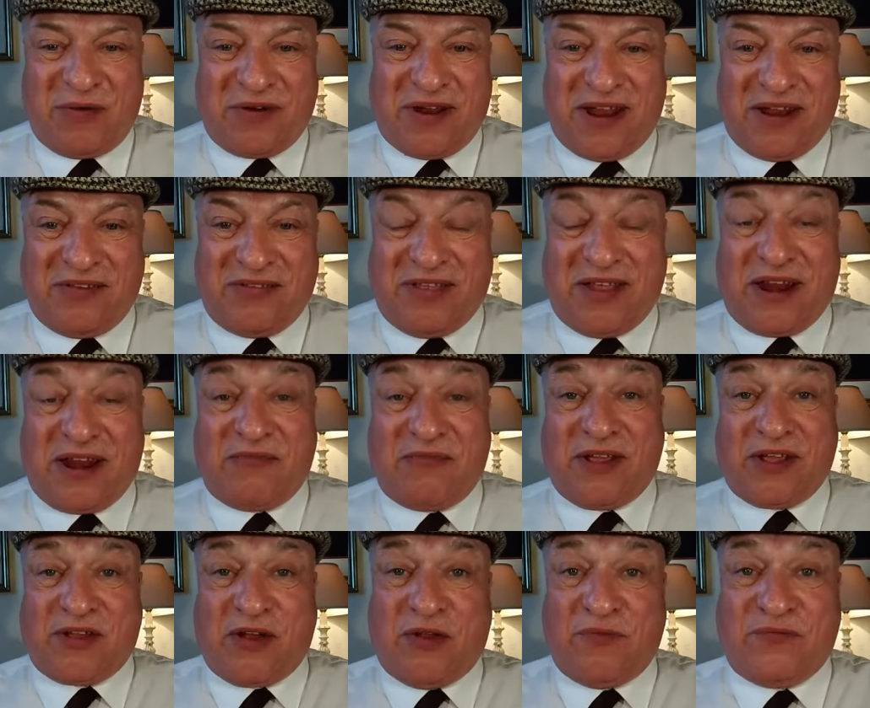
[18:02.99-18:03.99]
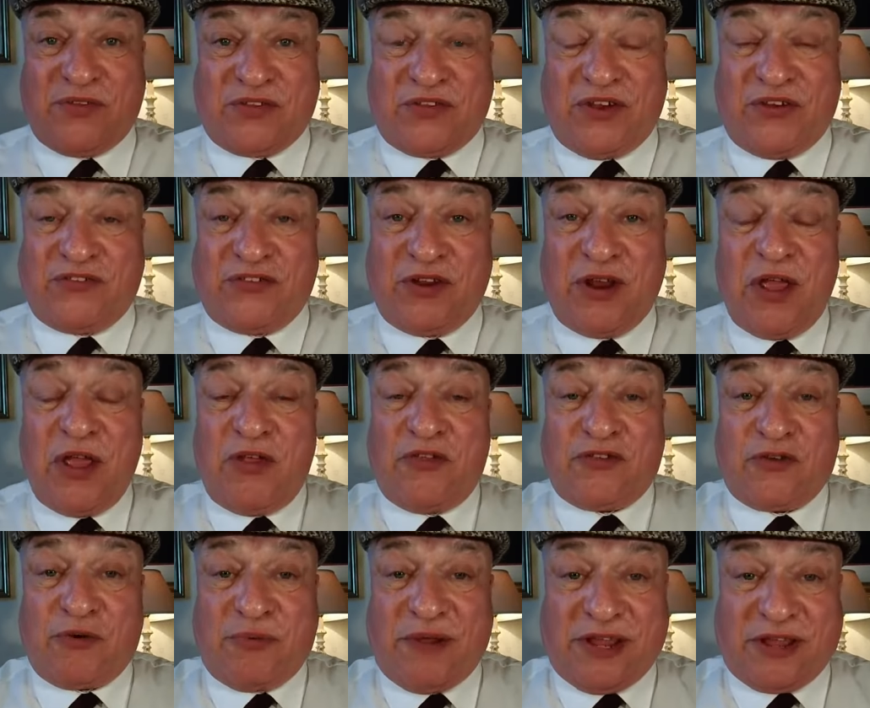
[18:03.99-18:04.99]
right, they're having a conversation,
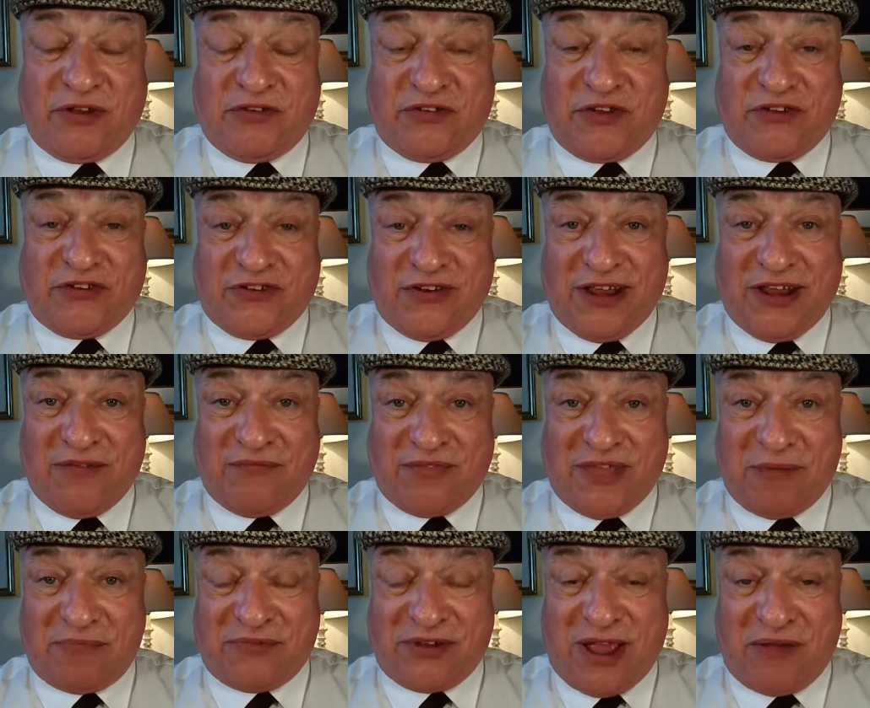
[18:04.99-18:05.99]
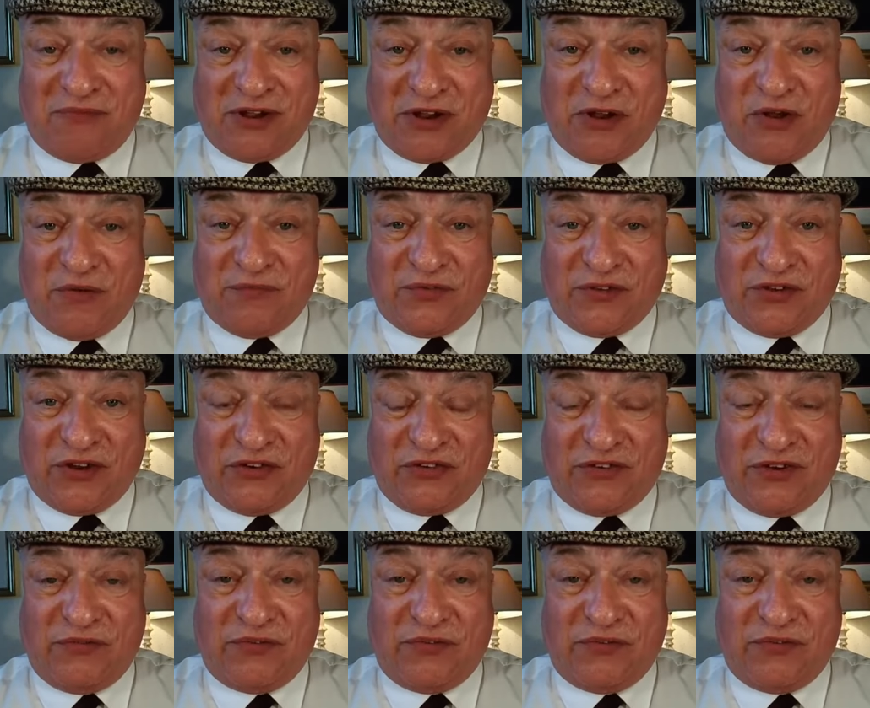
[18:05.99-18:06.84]
so we can just leave them to have a conversation.